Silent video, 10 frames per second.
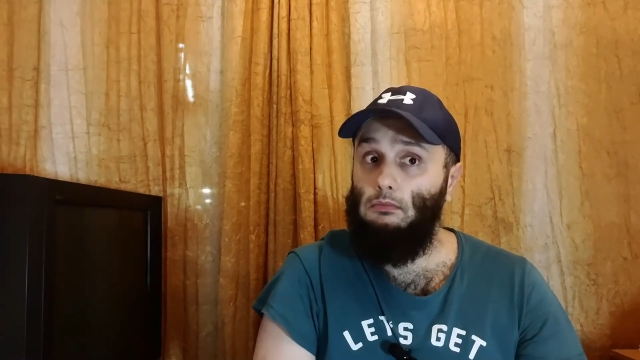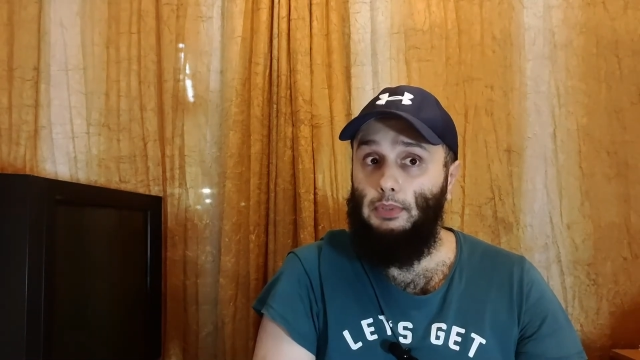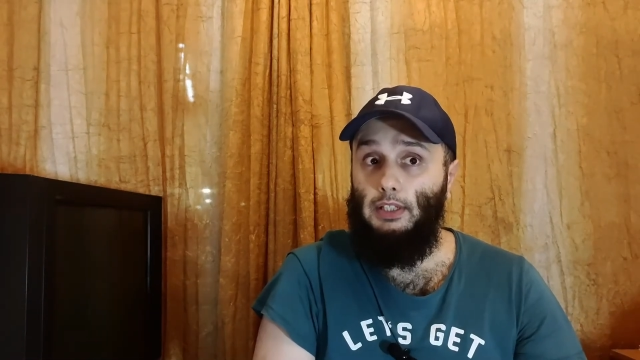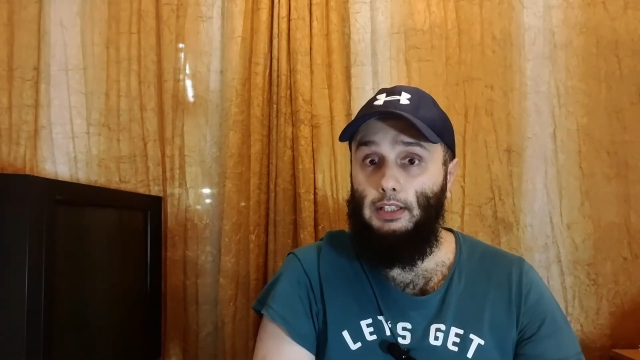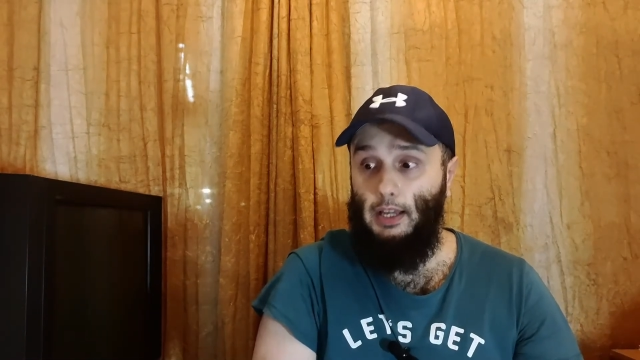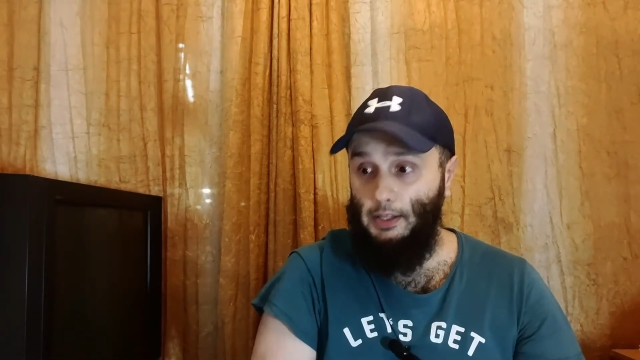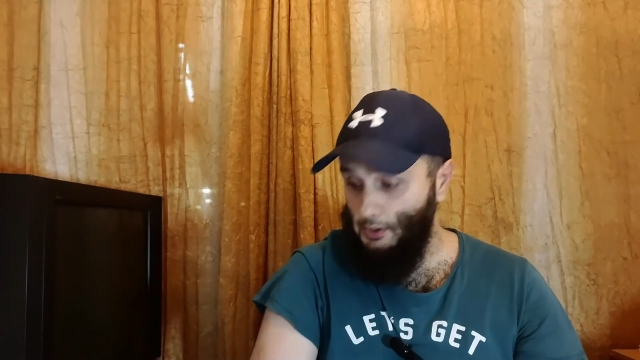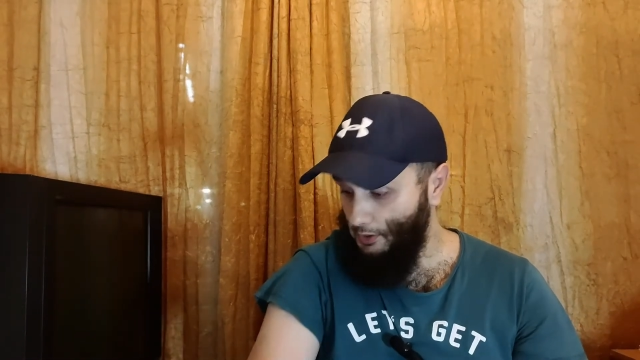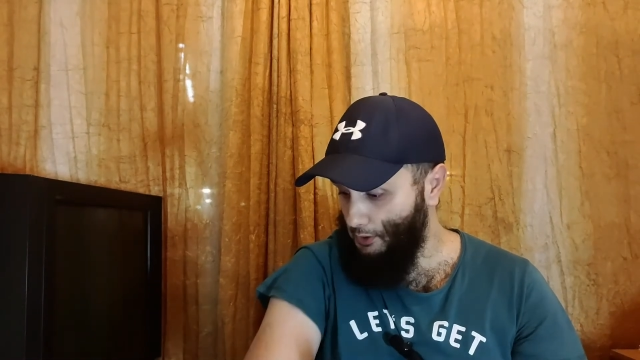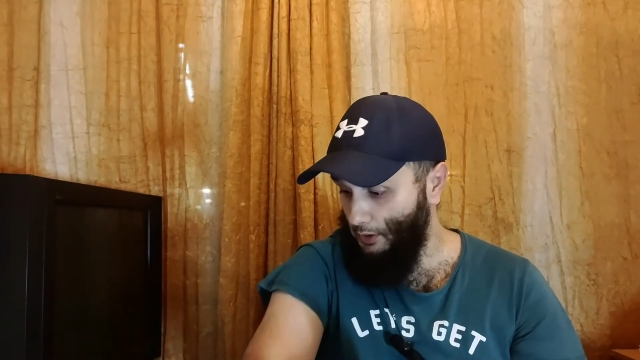pretty
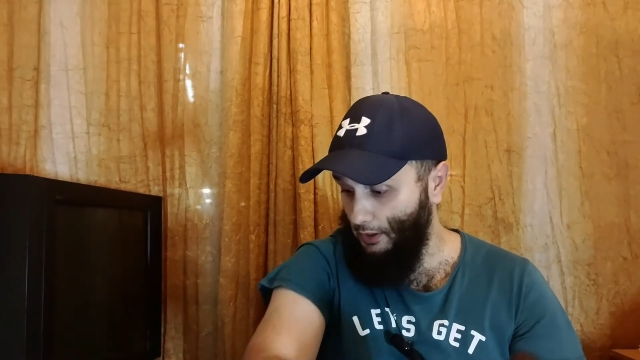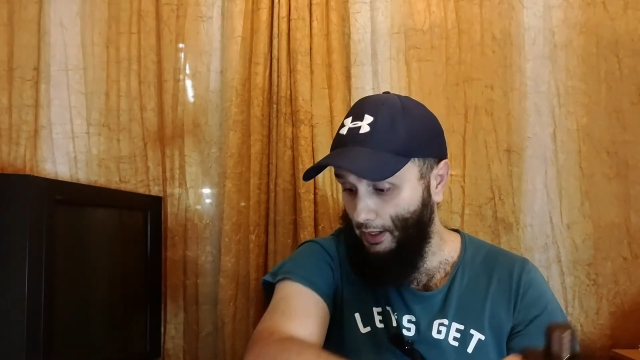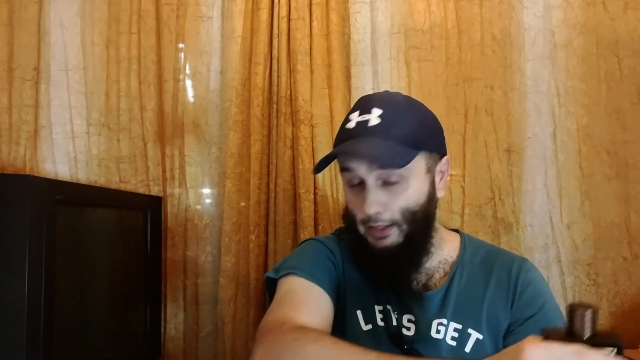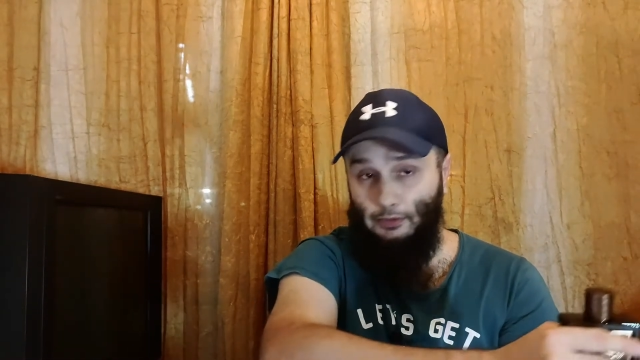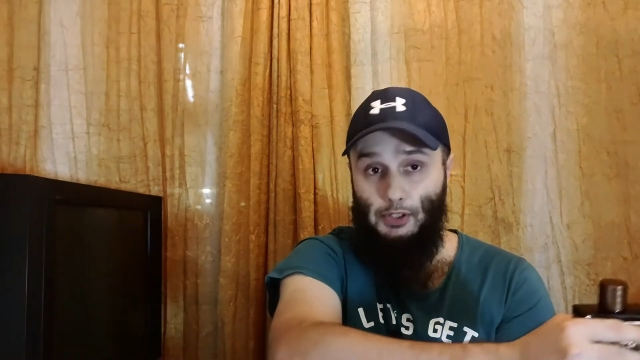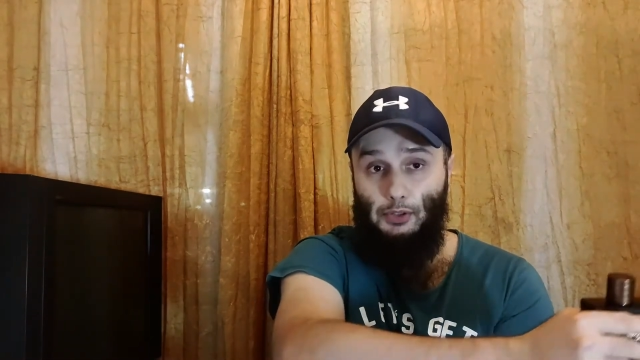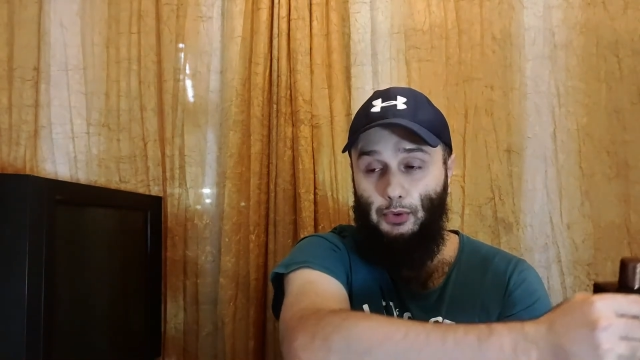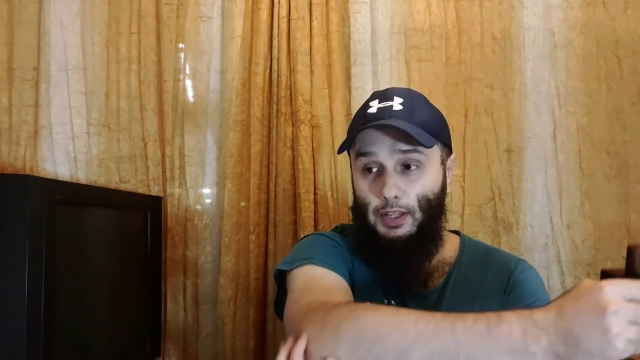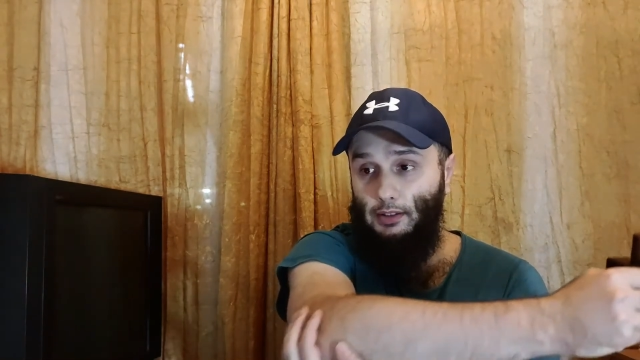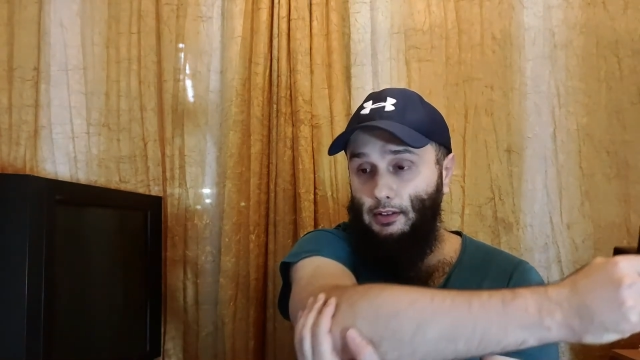nice. So kind of a
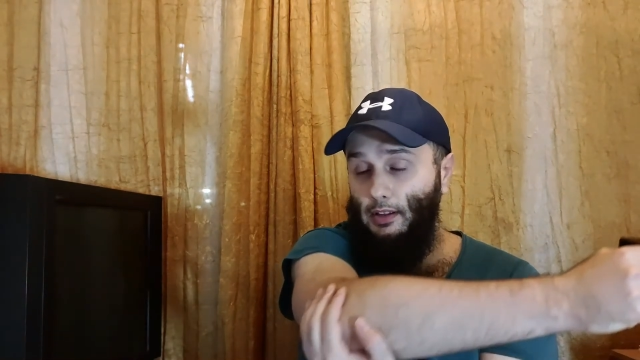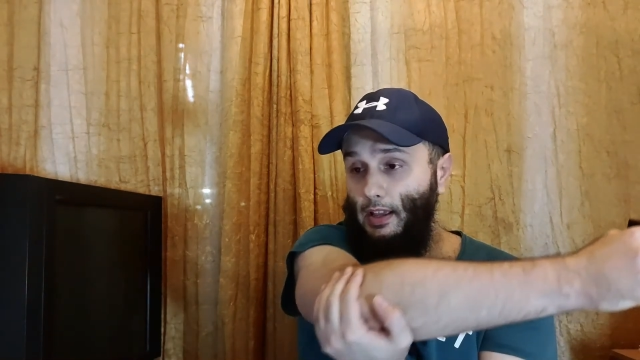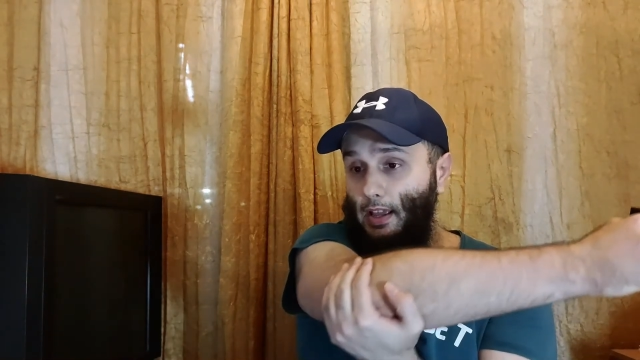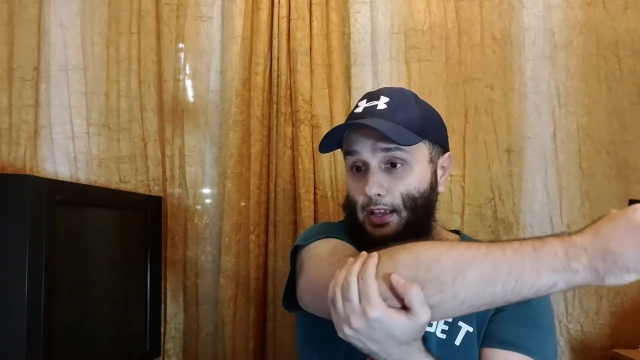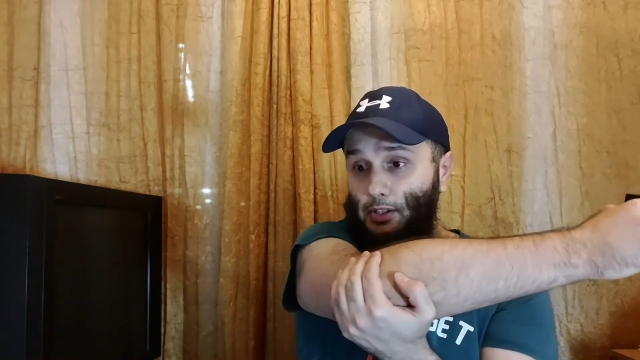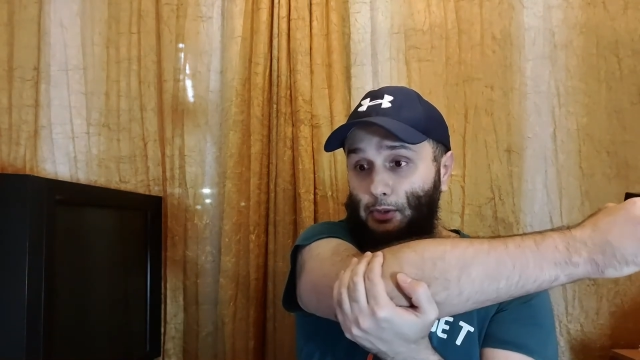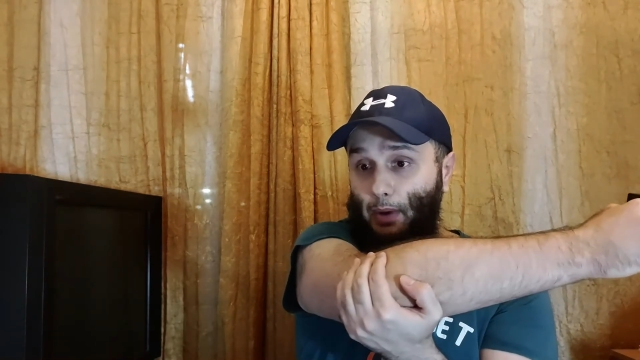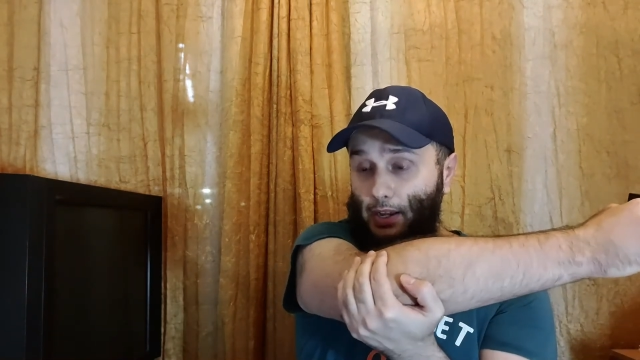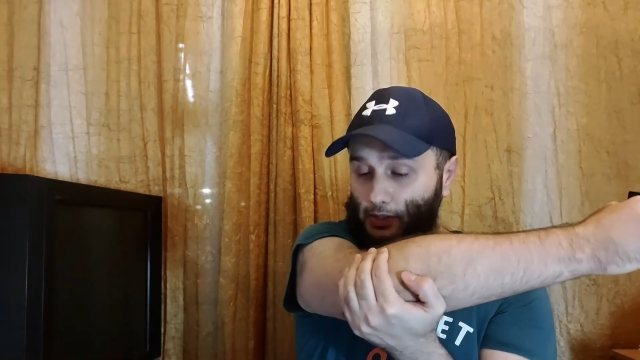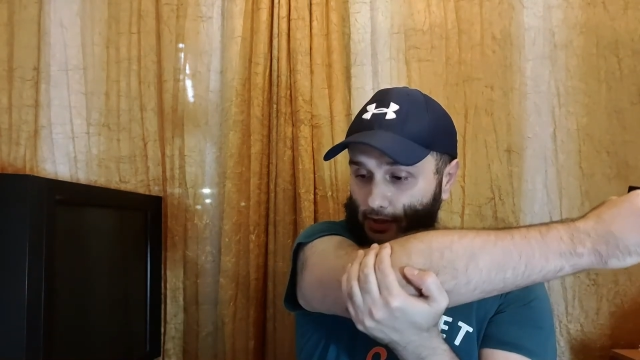sweet,
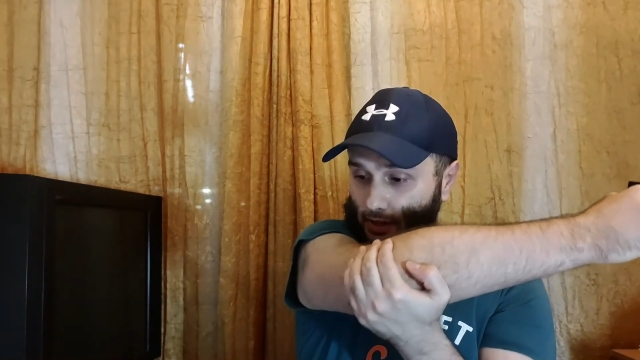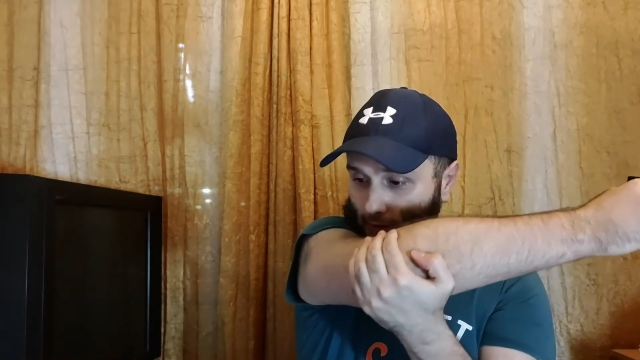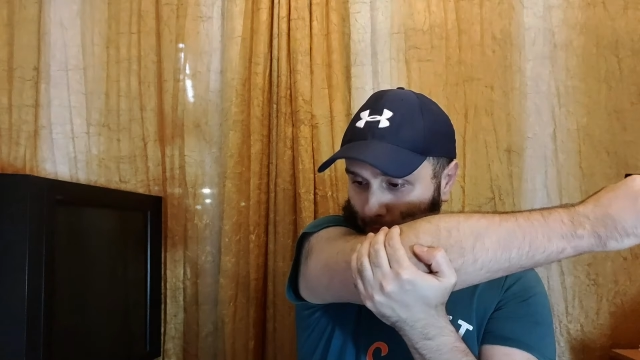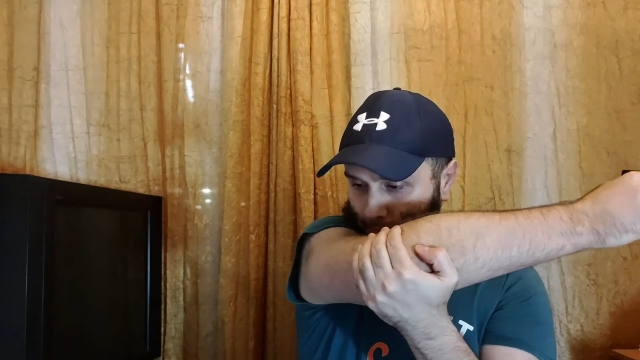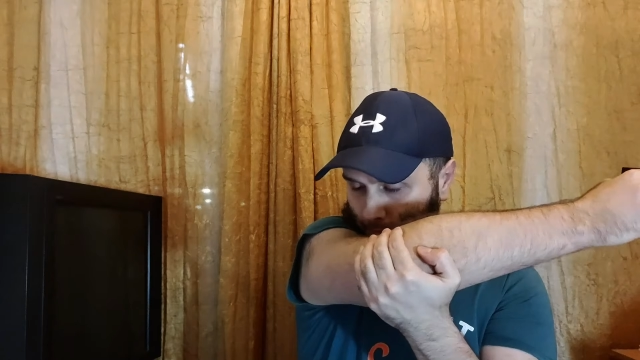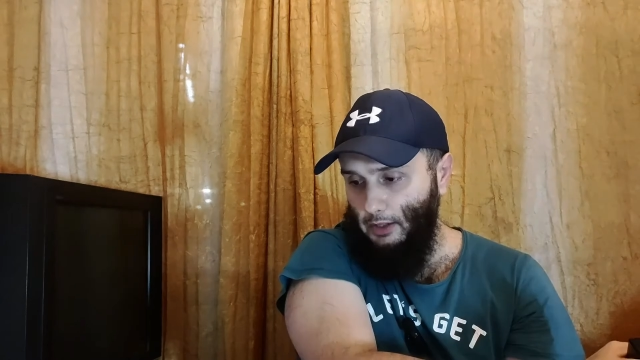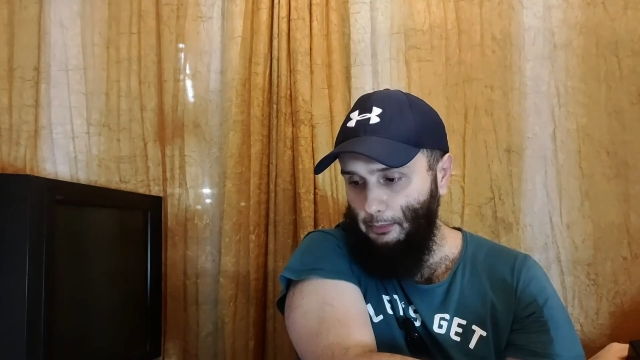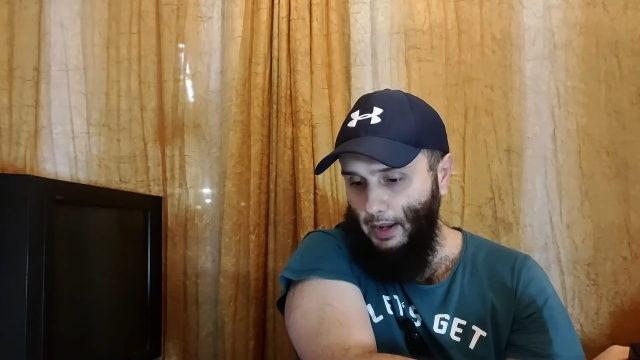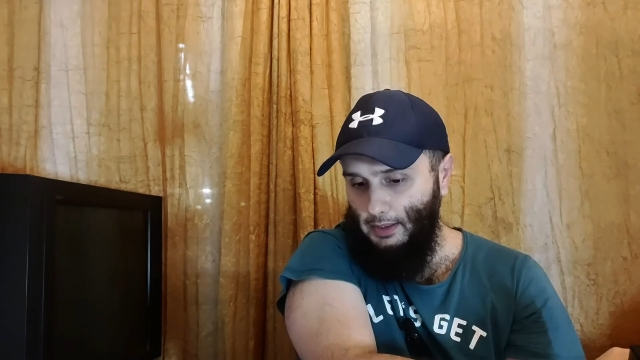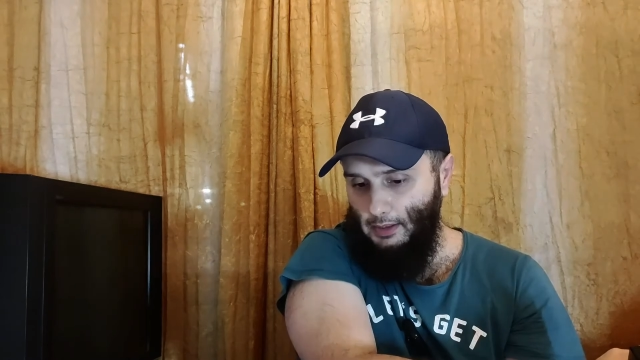spicy,
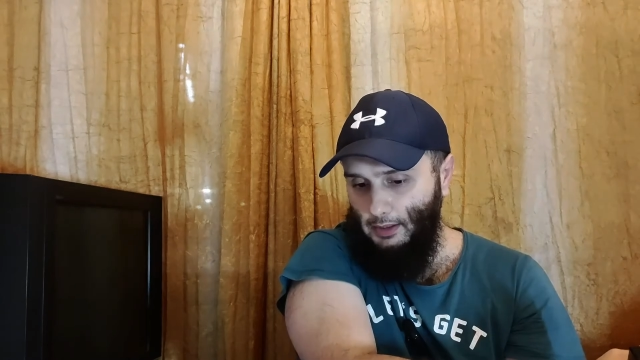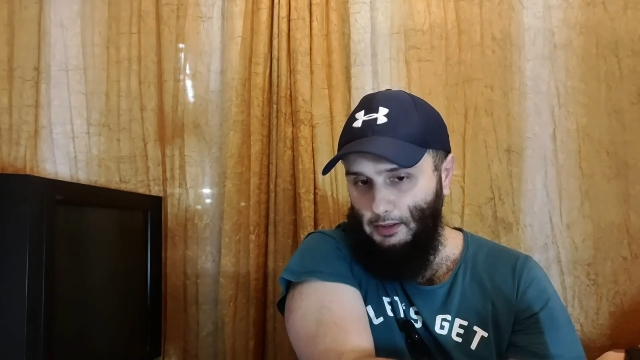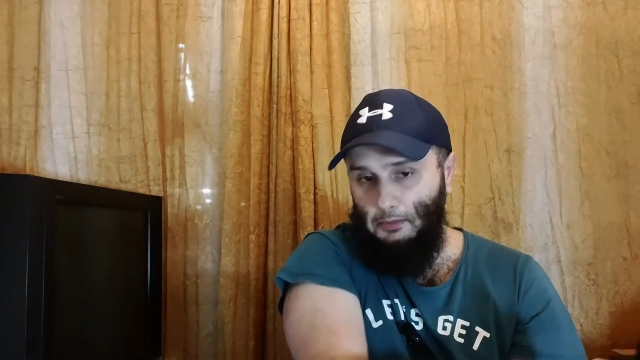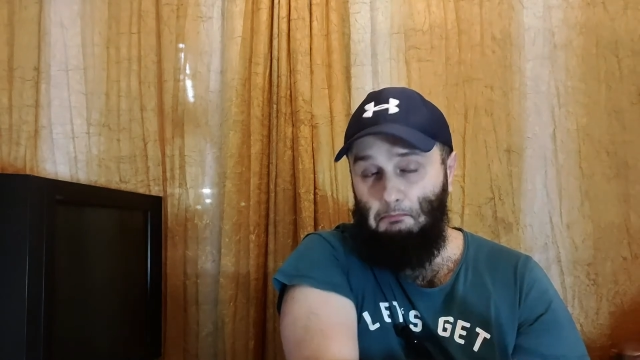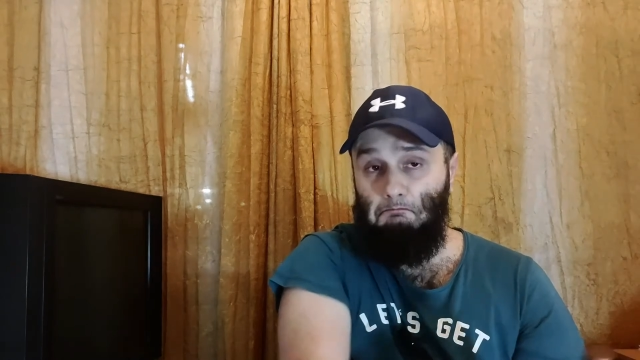aromatic.